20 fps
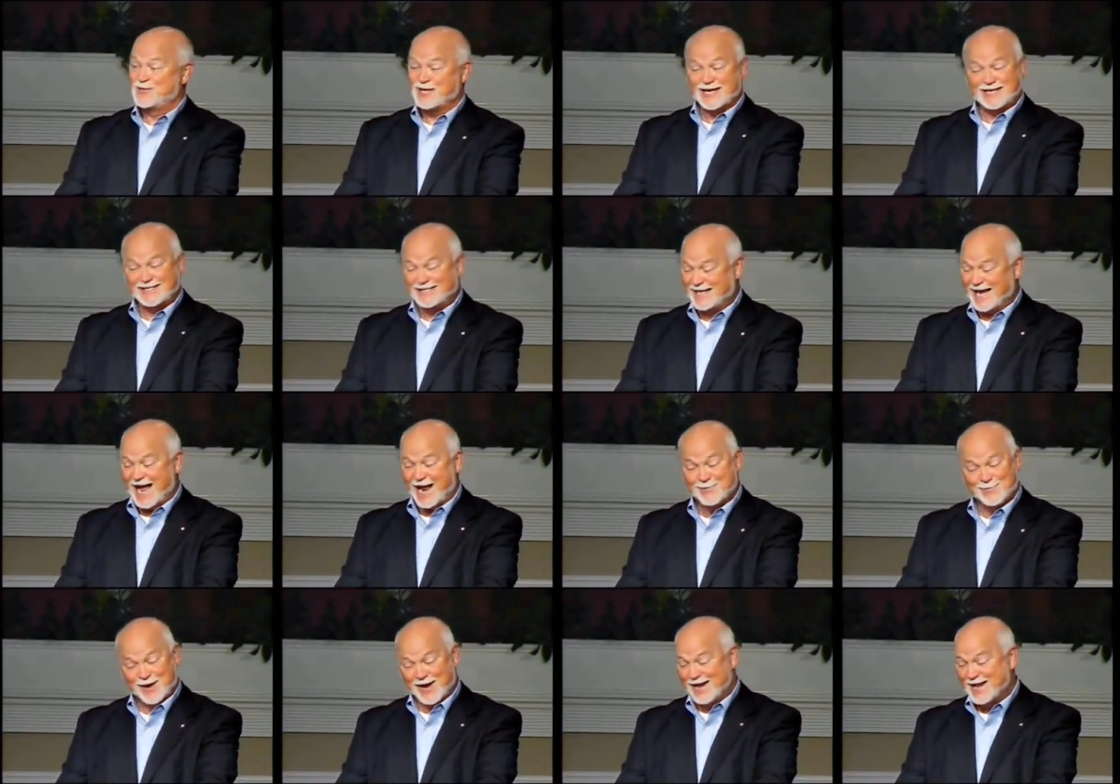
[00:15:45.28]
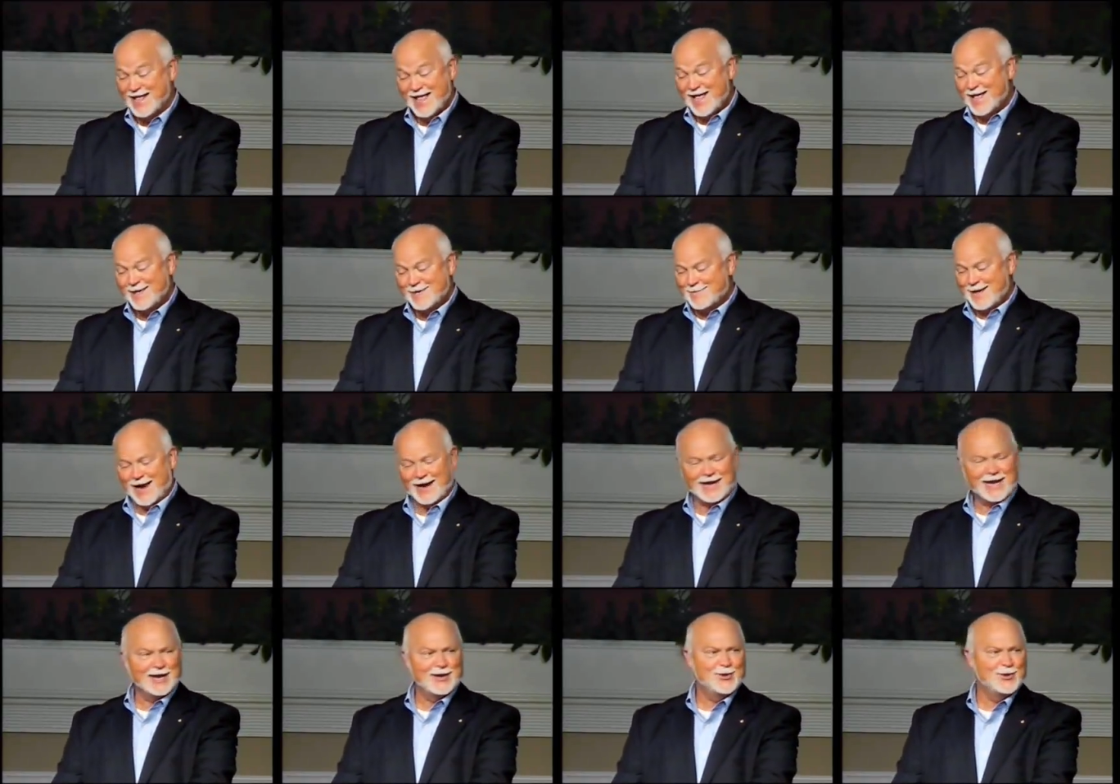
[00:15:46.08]
they decide, well, I
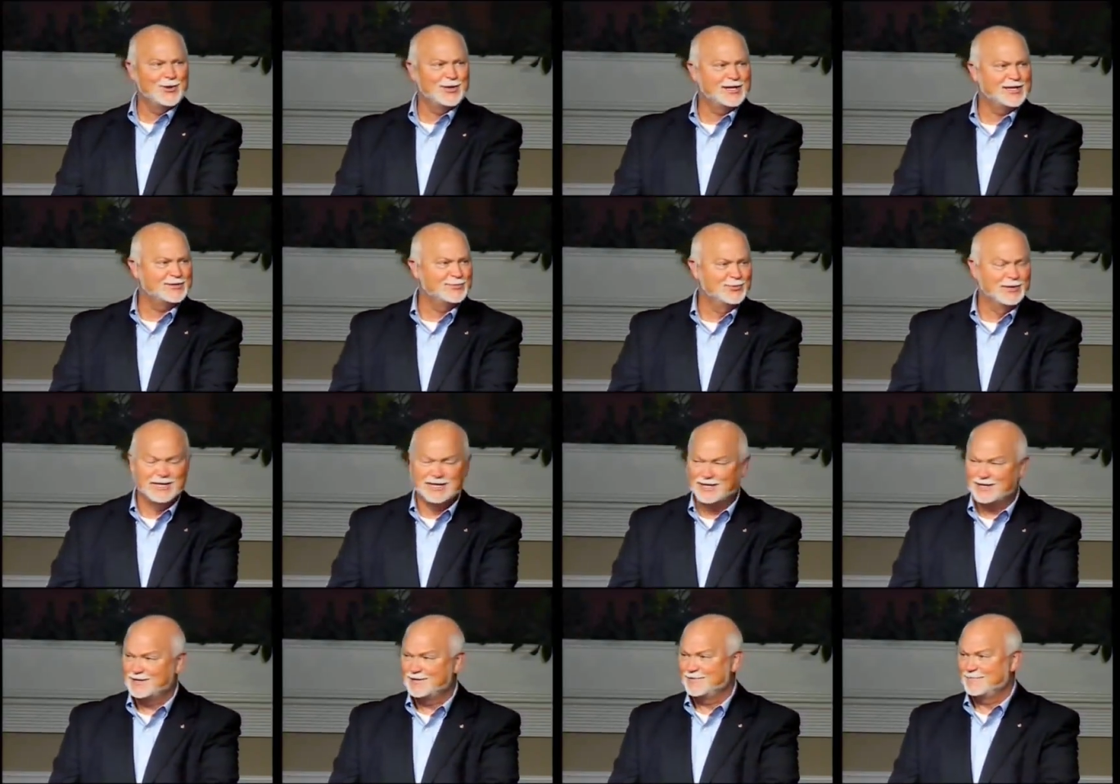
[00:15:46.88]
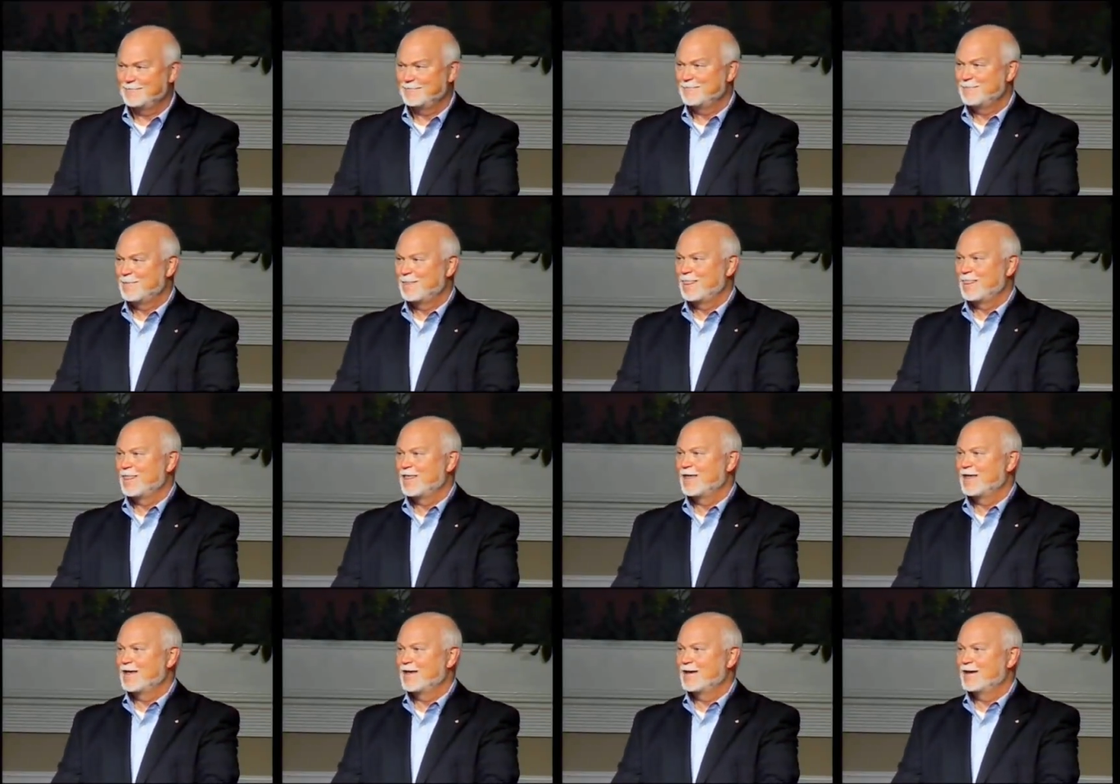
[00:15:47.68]
can't do it this week.
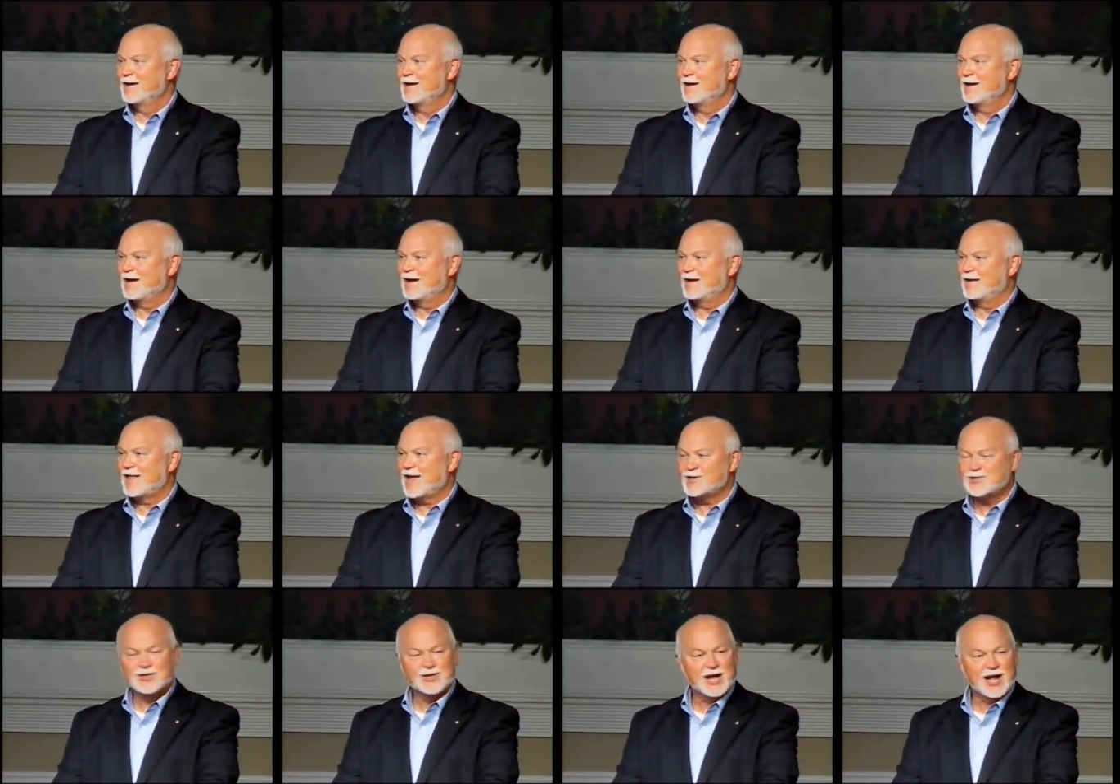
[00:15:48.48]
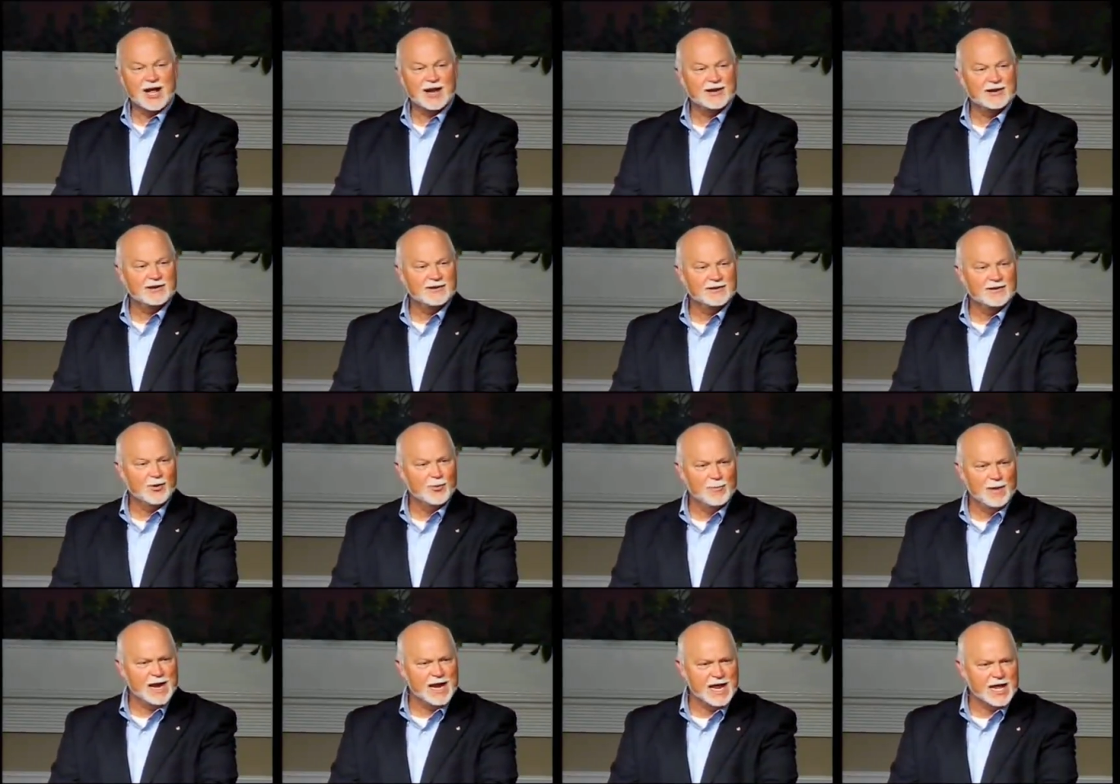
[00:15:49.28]
Now, that's not
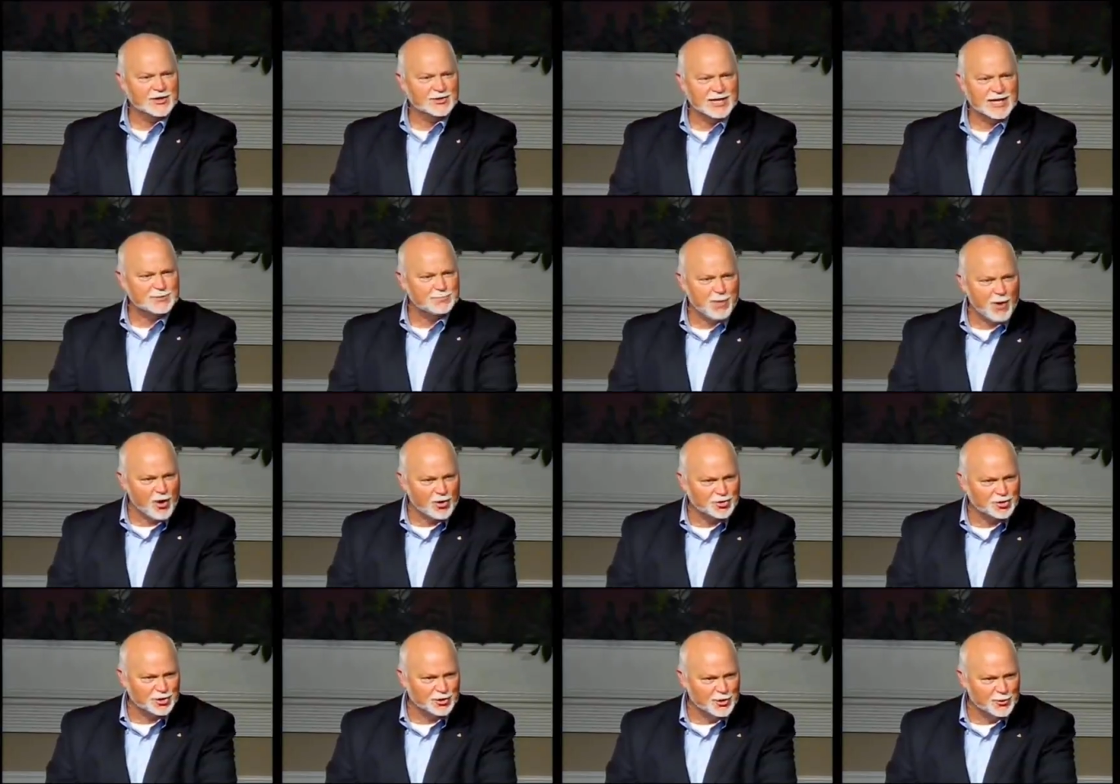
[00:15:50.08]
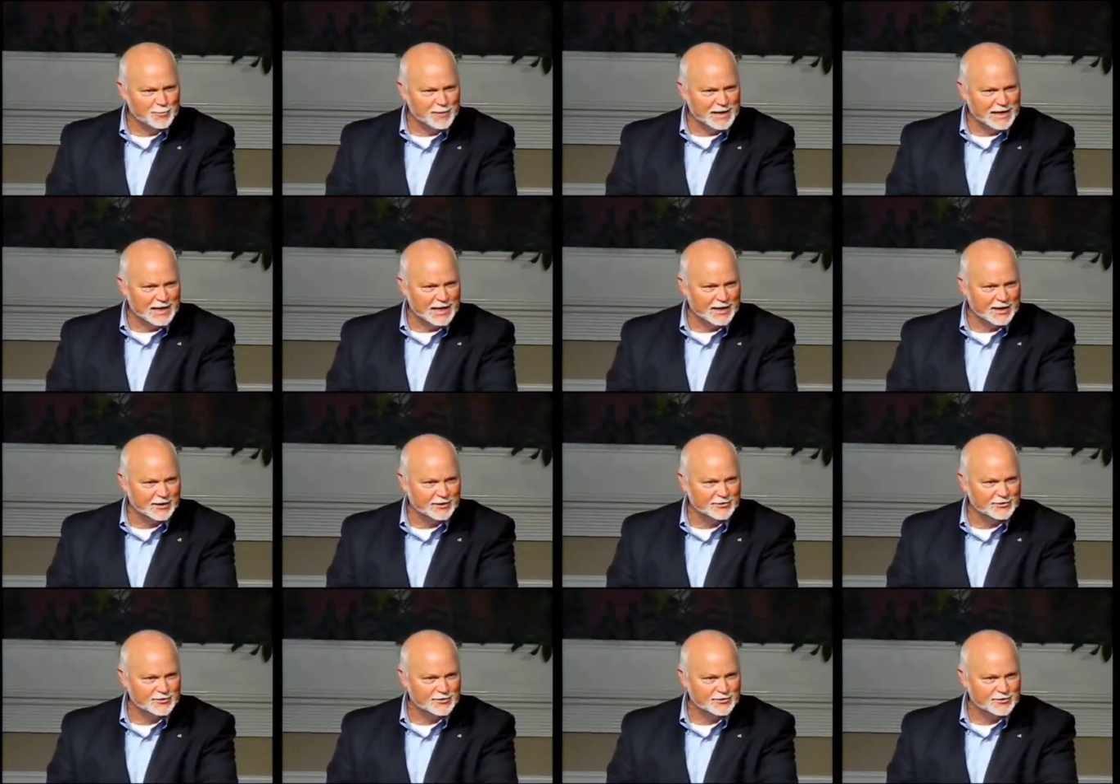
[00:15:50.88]
obedience, that's partial obedience.